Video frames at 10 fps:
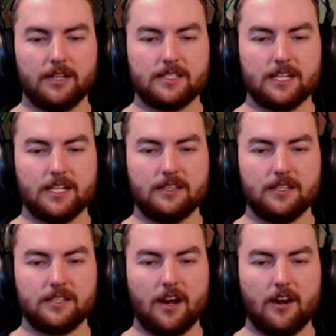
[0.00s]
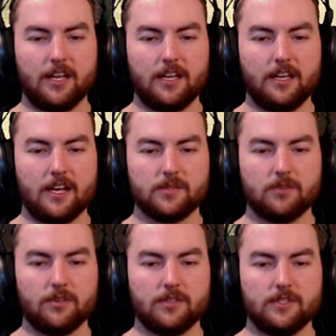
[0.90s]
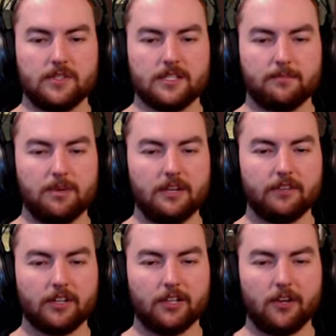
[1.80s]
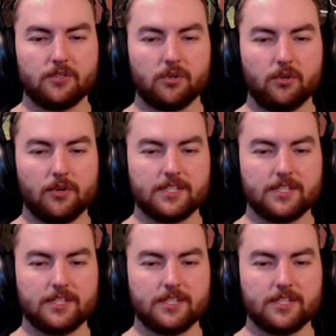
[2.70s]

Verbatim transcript: and sitting in this area here as well, using this as a bit of a close quarters